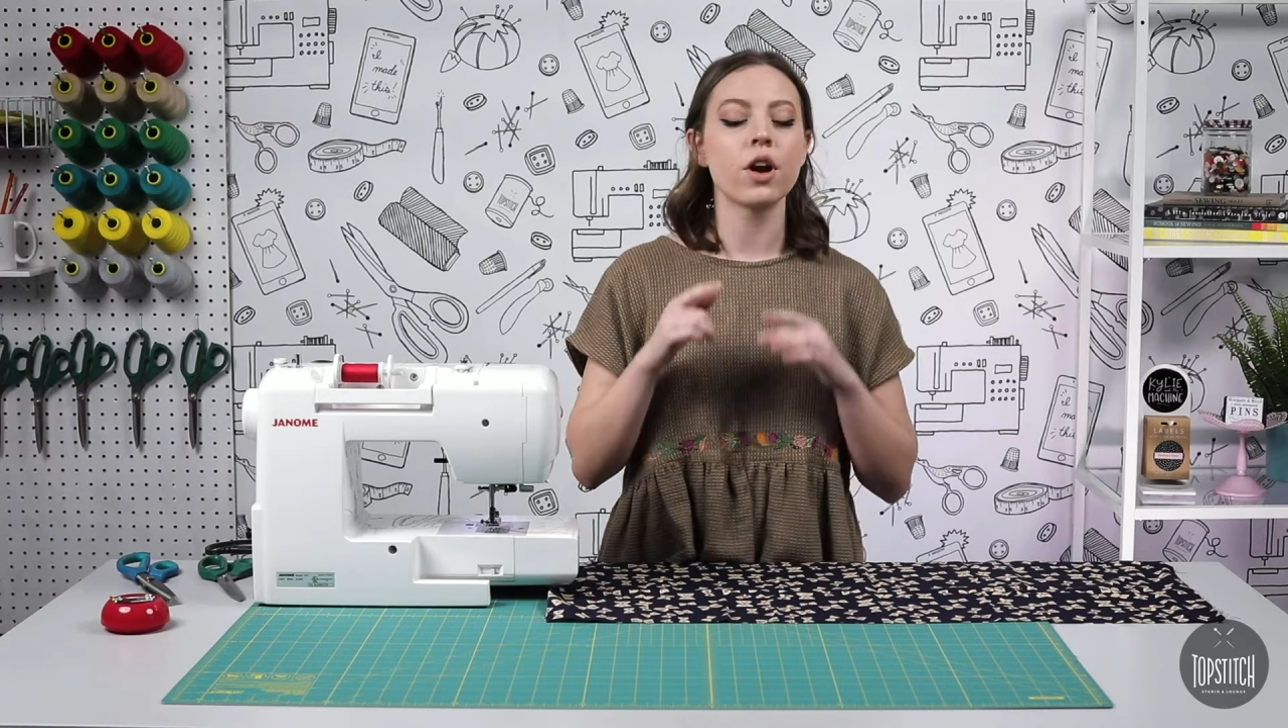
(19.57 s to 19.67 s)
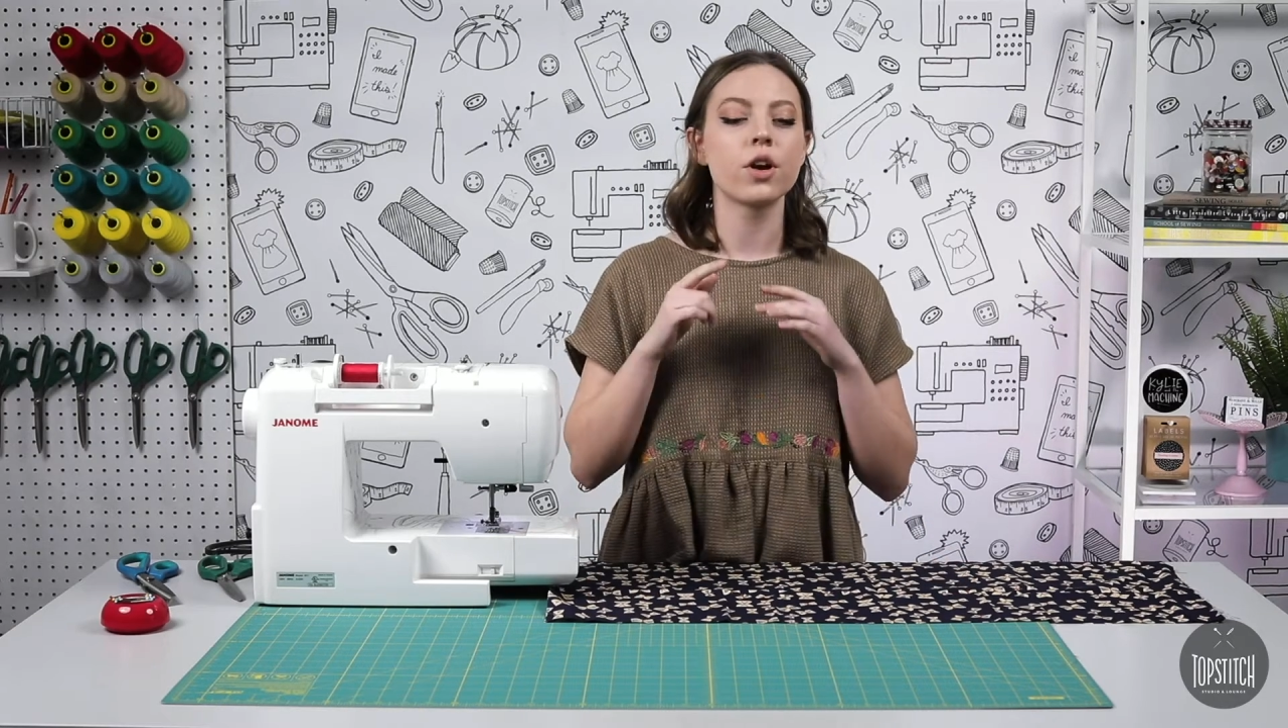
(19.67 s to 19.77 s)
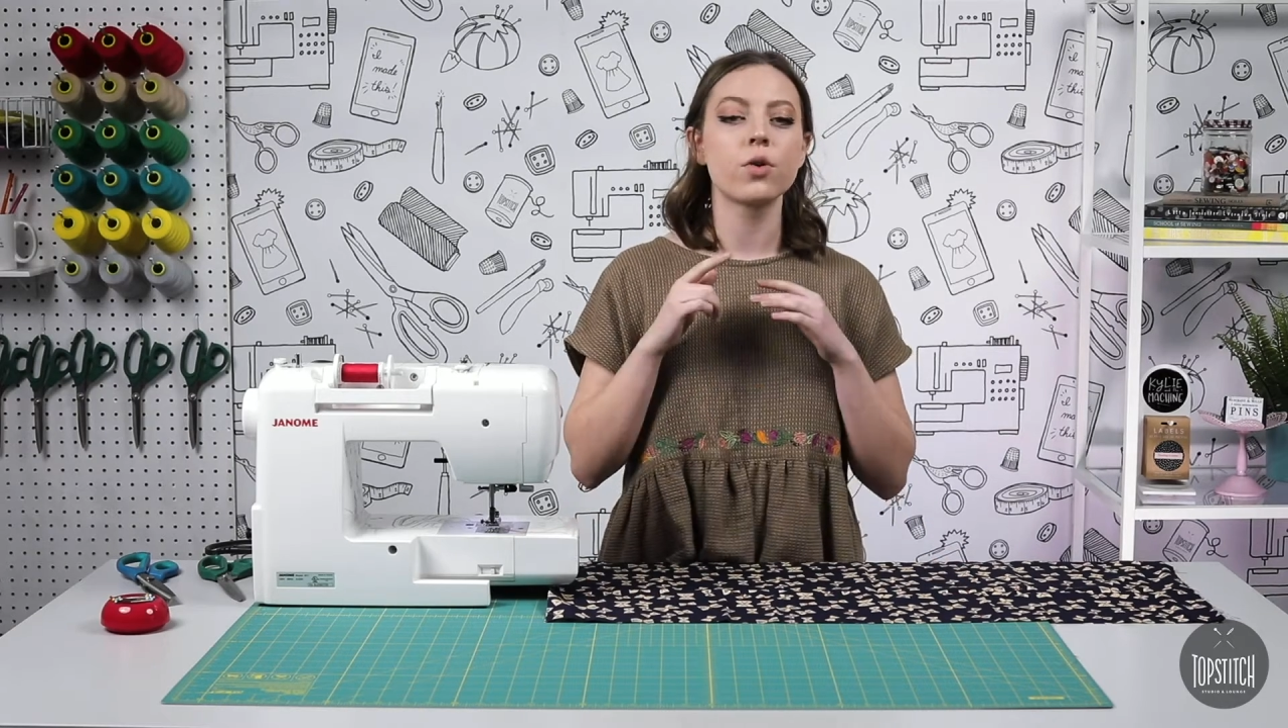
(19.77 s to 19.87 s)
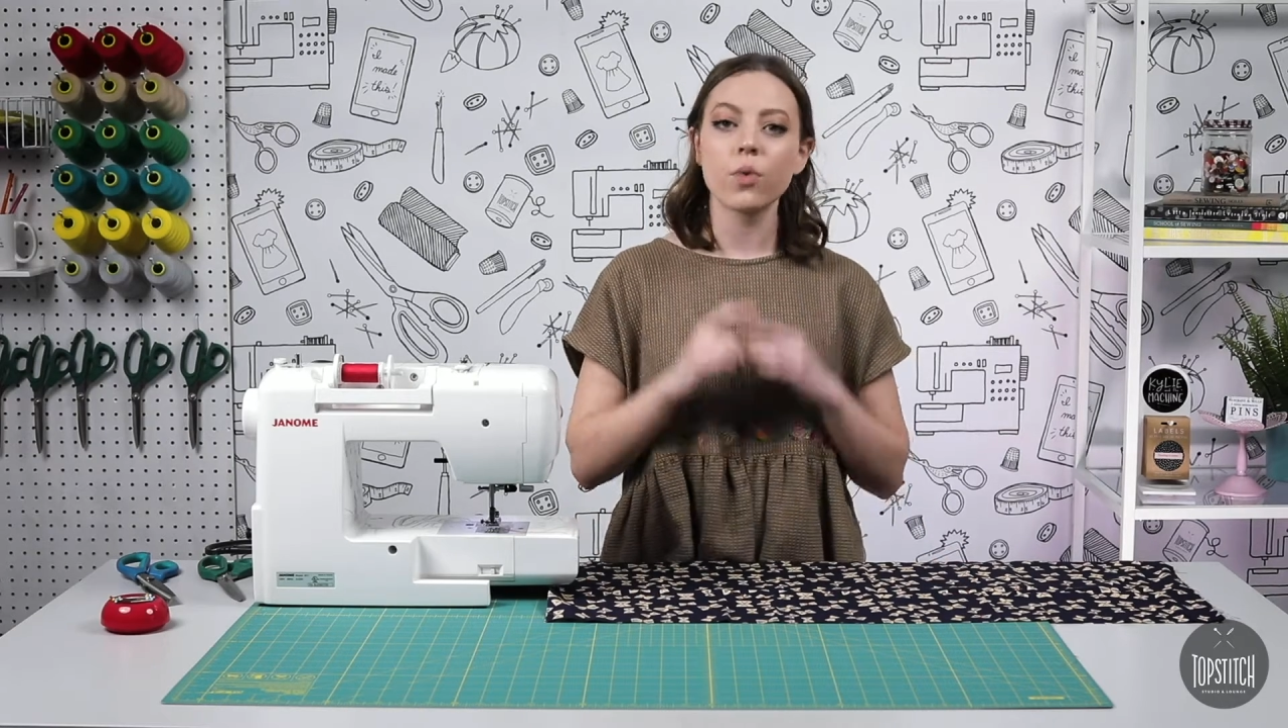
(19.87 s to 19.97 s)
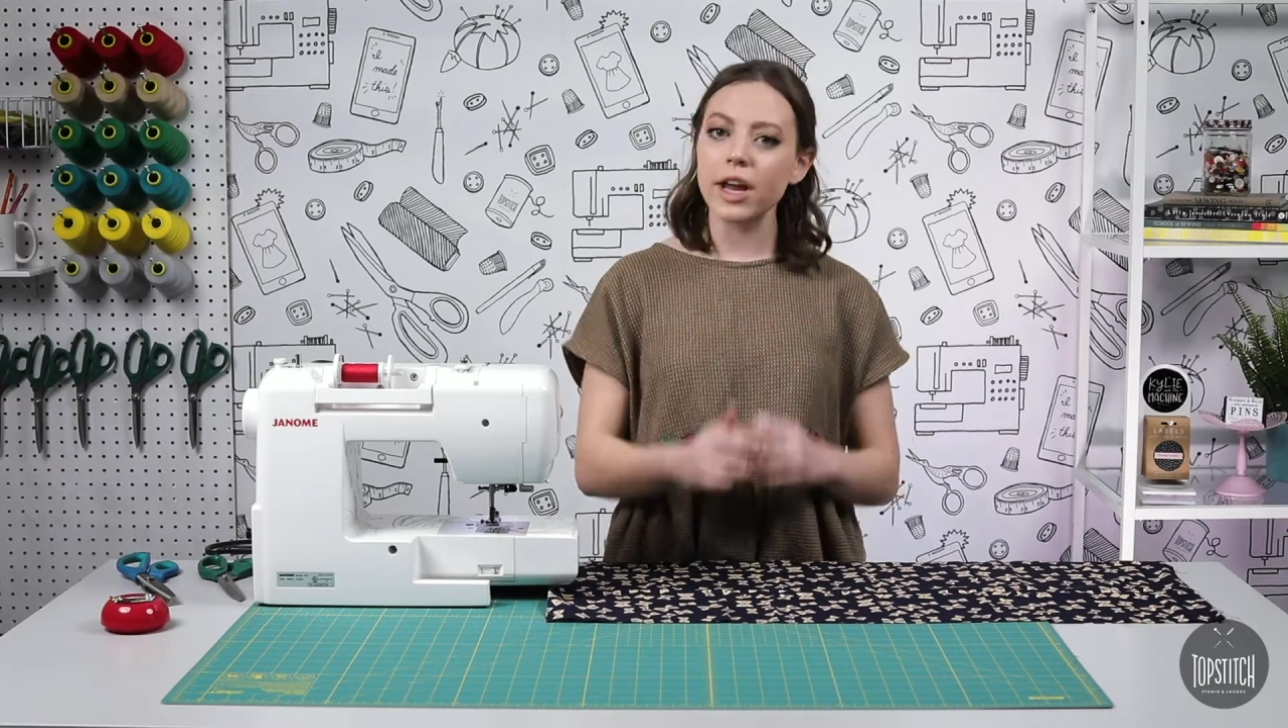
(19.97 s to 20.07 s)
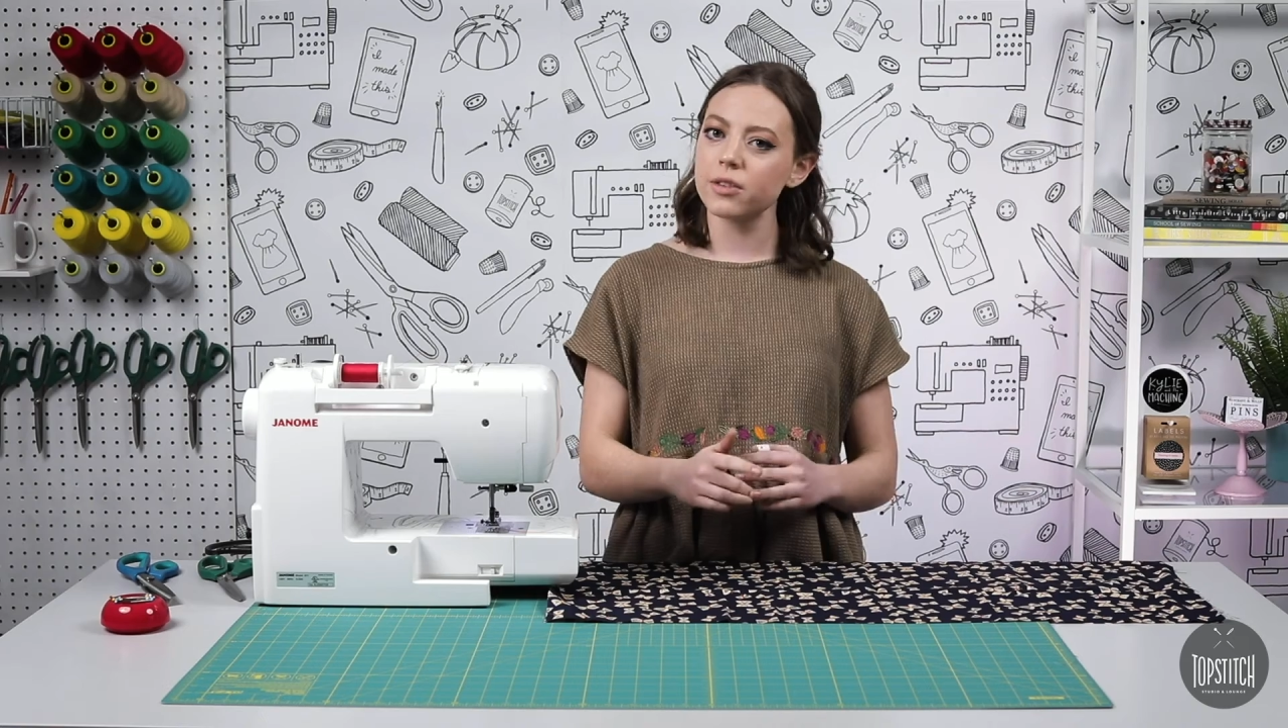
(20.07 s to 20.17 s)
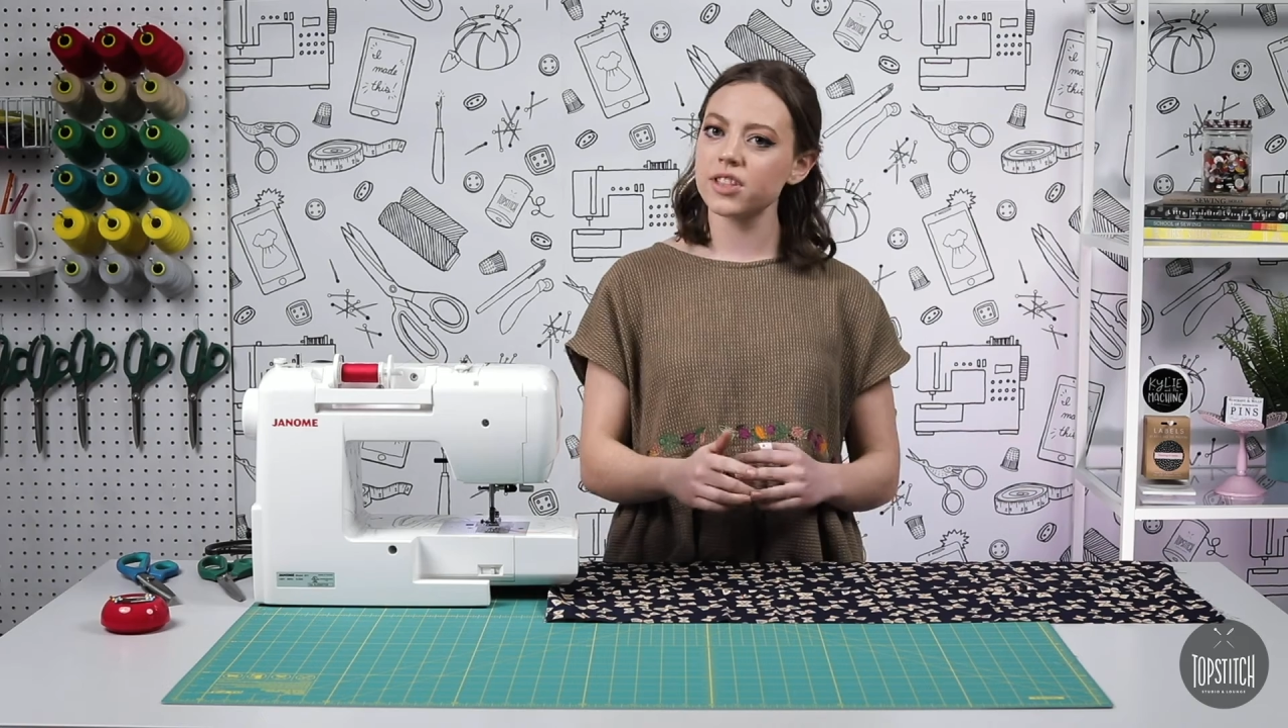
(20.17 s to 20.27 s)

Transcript: a great